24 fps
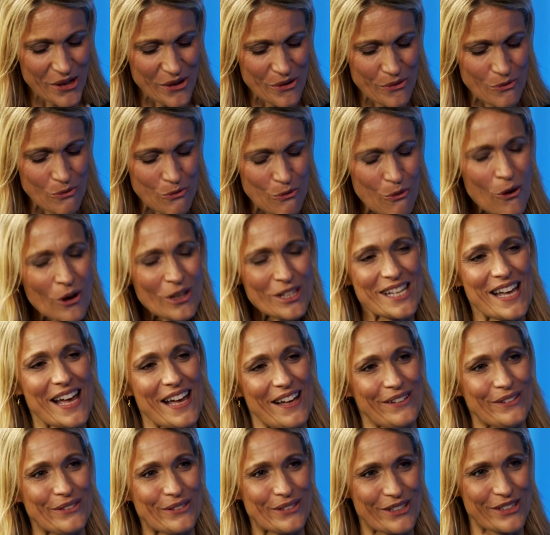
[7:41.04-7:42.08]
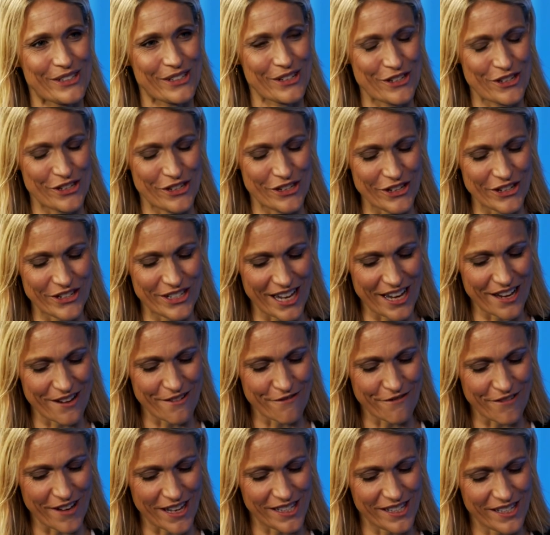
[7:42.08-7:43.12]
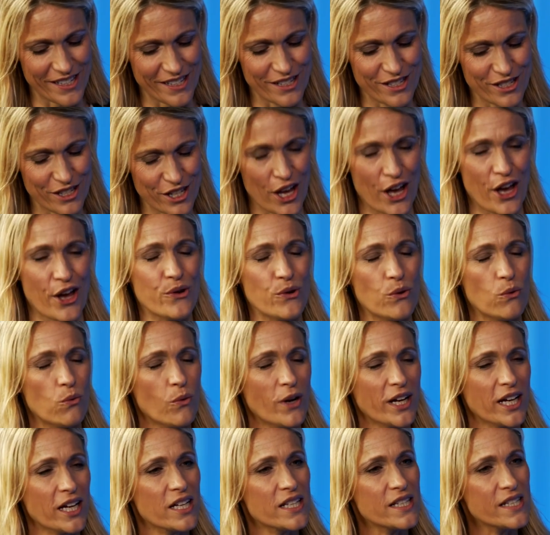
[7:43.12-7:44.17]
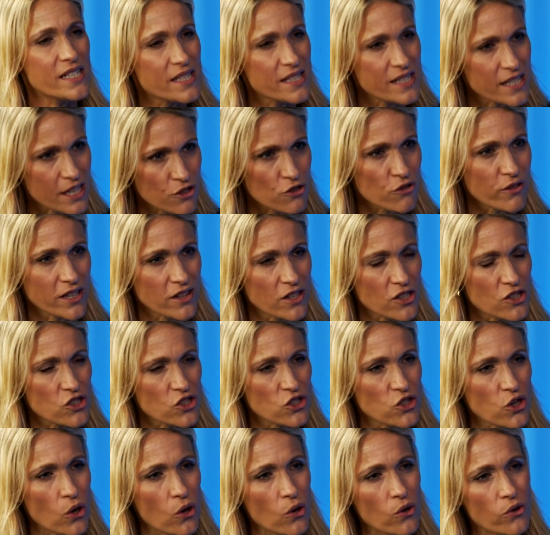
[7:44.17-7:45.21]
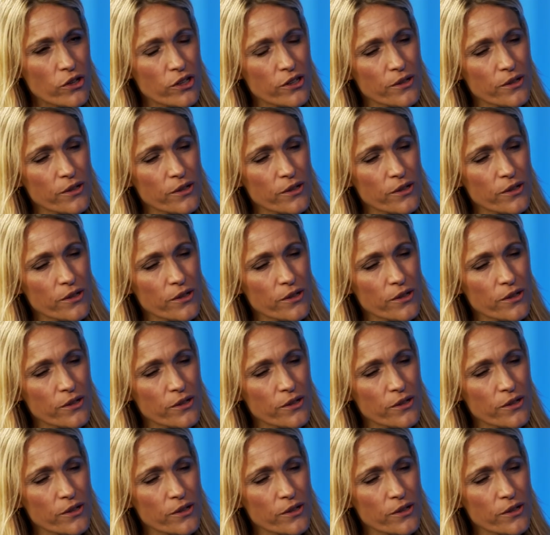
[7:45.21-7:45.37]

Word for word: What else should investors know when considering the stock?